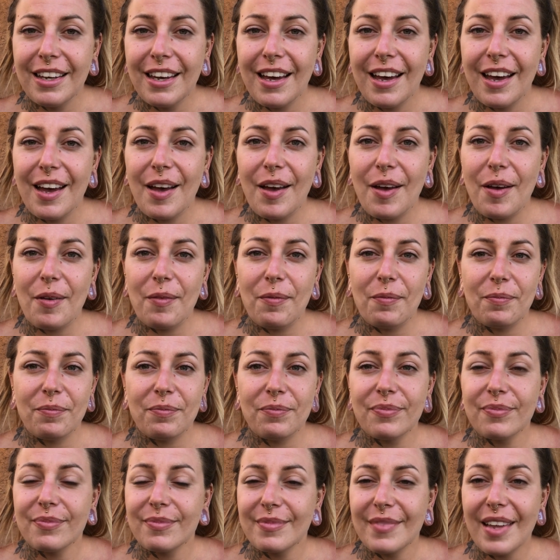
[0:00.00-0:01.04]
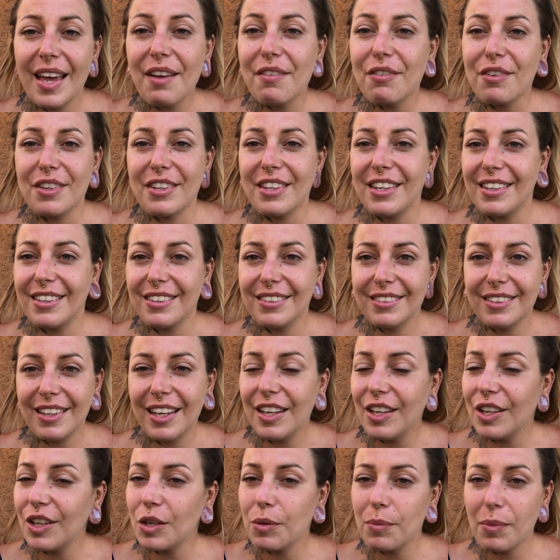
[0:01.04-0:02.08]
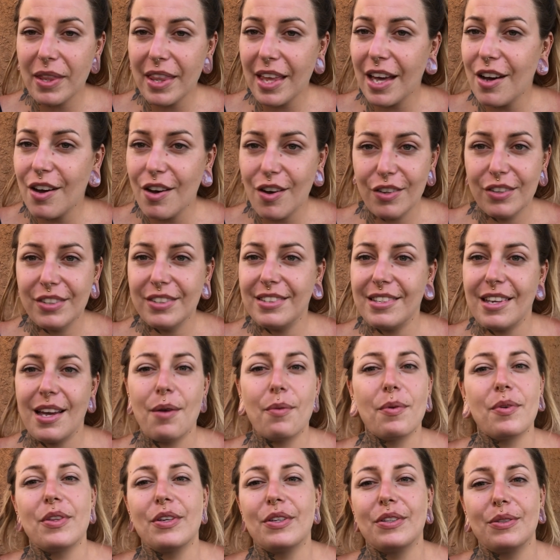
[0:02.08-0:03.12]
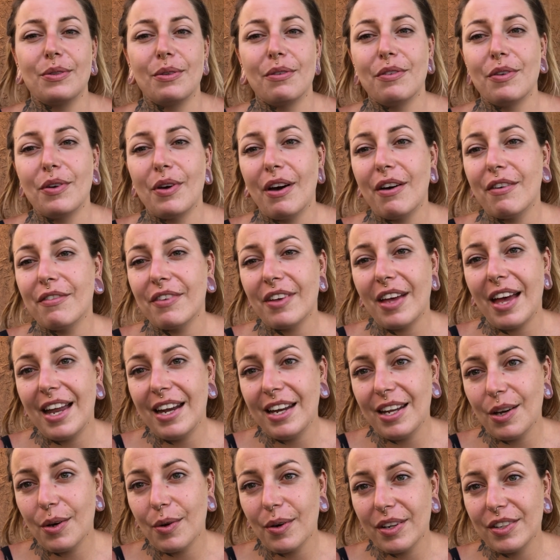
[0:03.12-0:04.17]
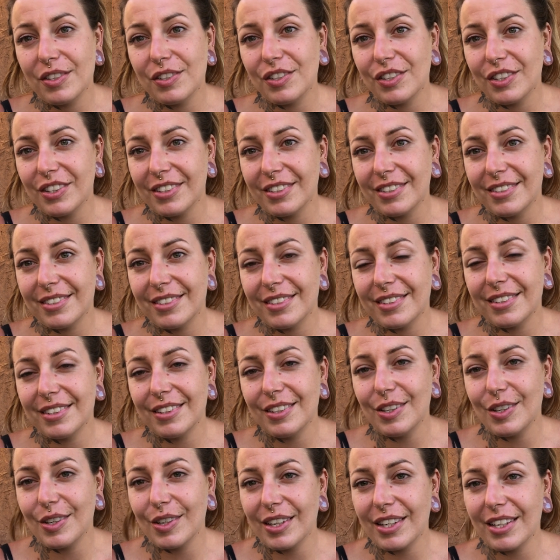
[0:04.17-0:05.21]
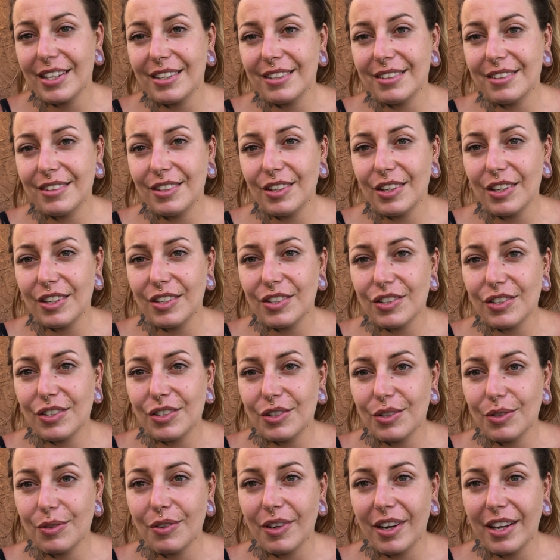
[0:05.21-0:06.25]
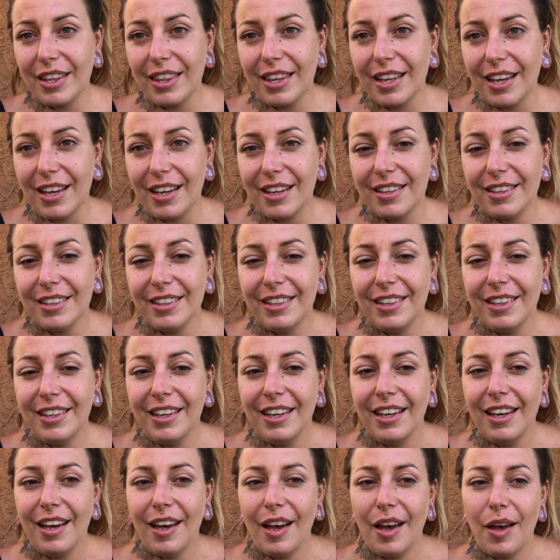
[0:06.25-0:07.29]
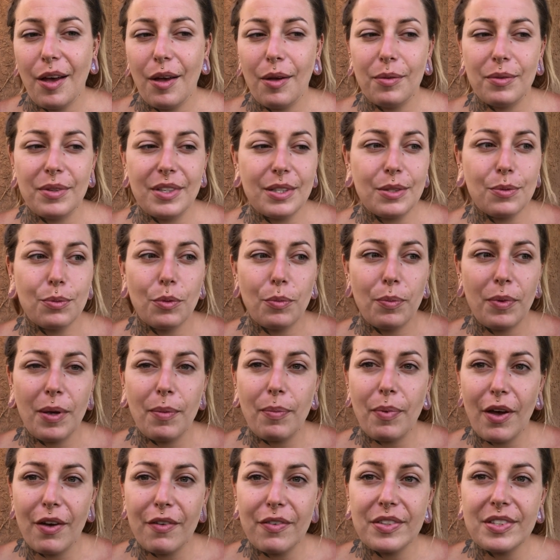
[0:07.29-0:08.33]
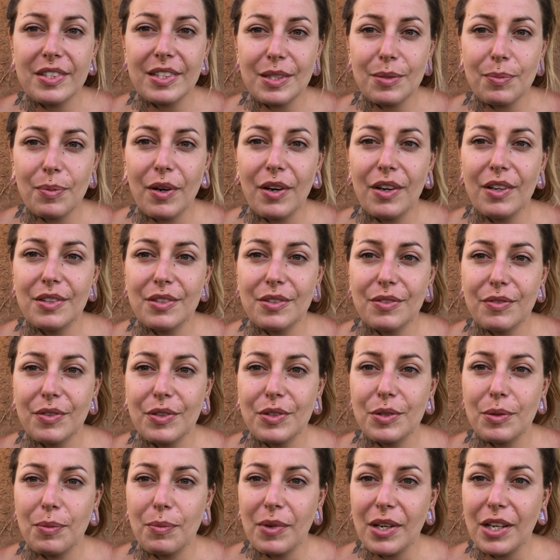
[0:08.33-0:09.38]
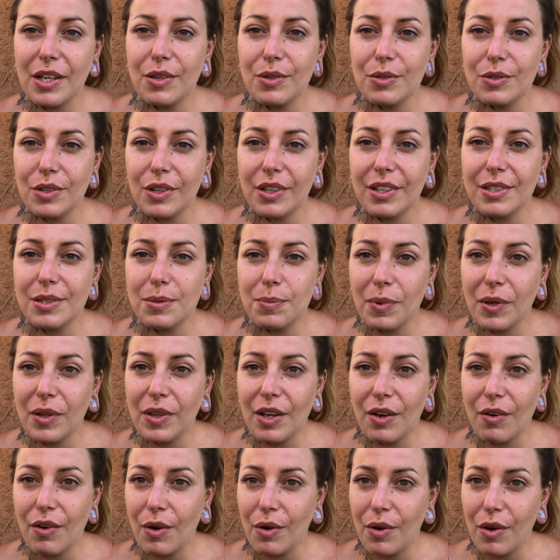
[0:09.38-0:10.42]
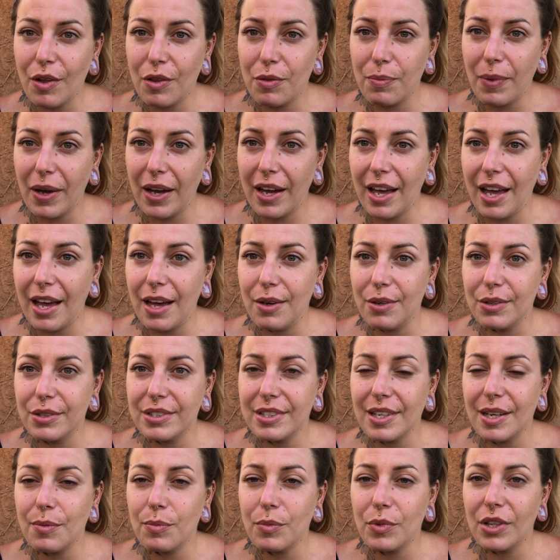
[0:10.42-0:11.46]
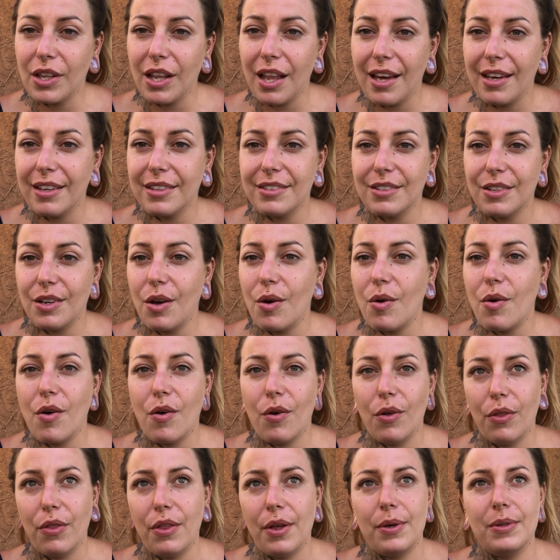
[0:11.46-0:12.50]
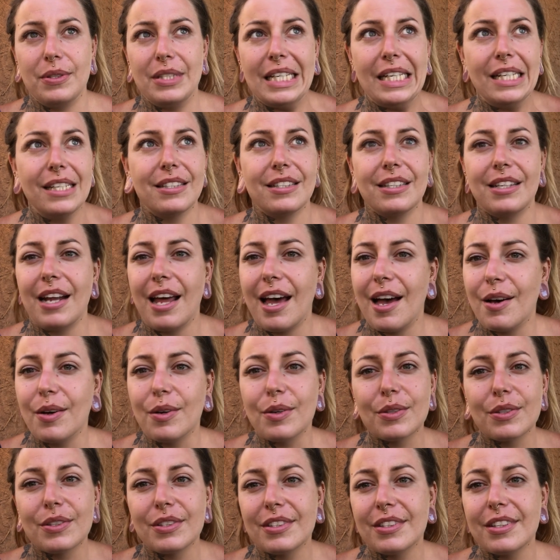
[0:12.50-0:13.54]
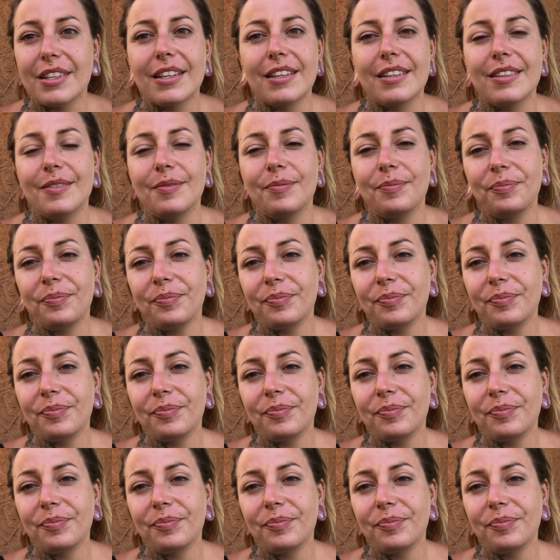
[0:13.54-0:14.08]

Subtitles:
everything. And you're going to be there on site with us, so if you have any questions, you can just shoot right there. This would be a perfect experience for somebody who's looking to build their own earthbag house and would like to know all those ins and outs, the